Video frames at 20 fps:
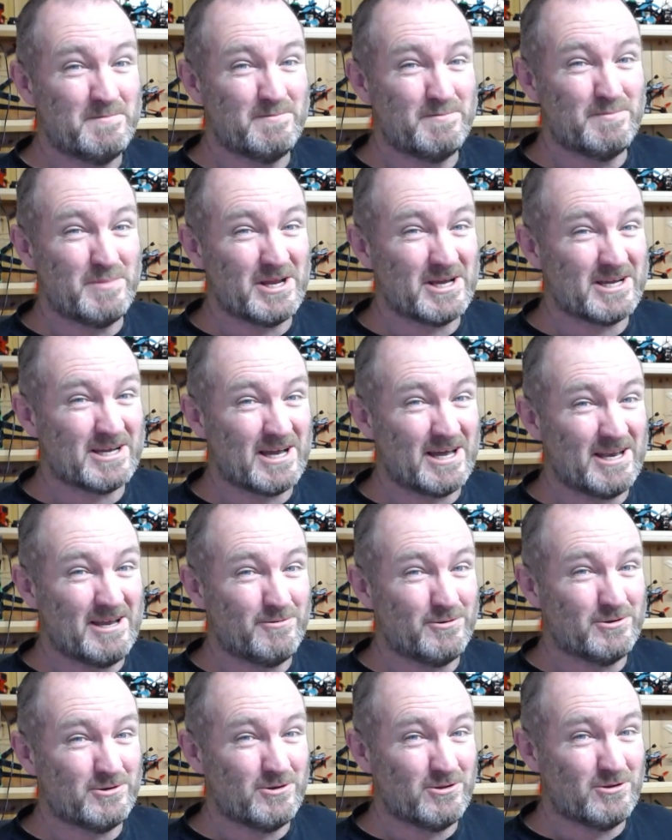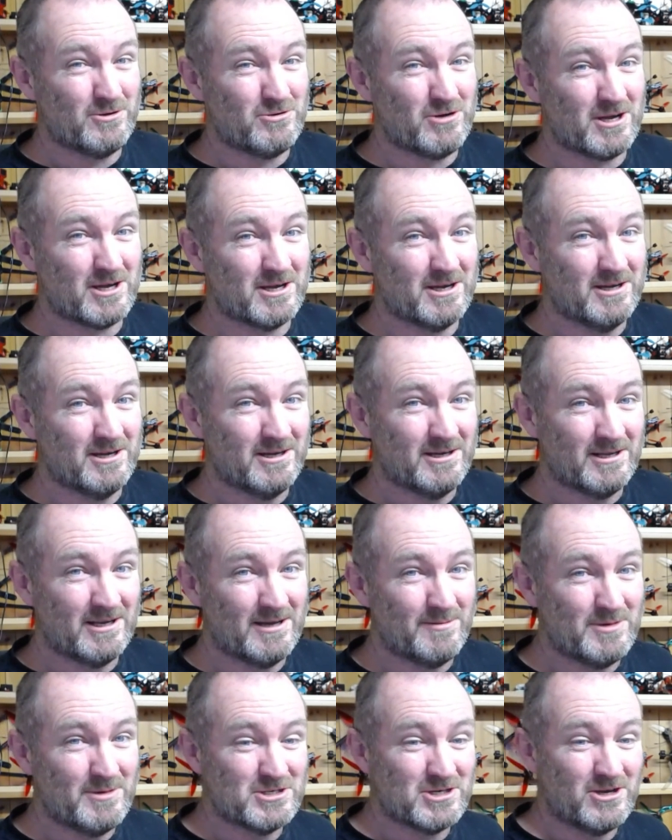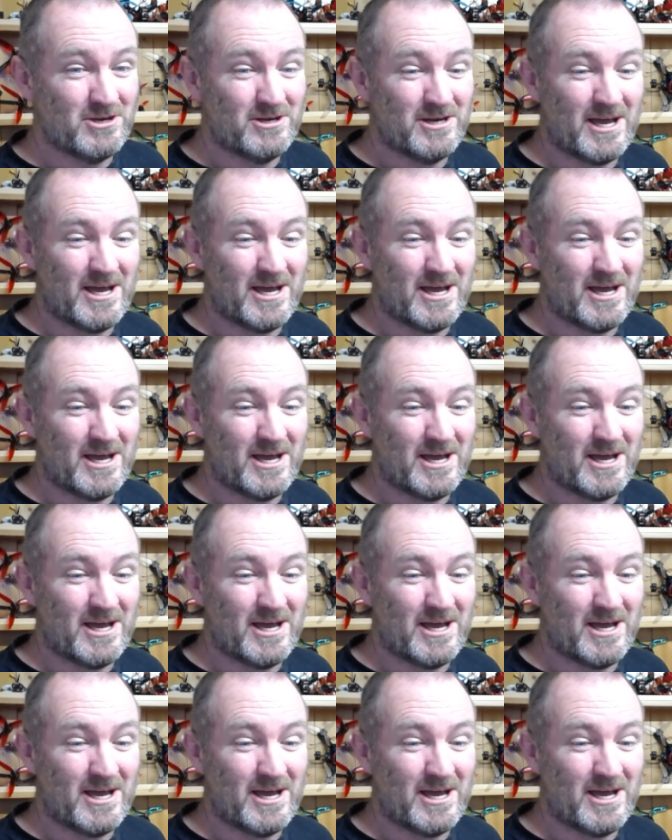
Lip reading: but it kind of will do the trick. Let me show you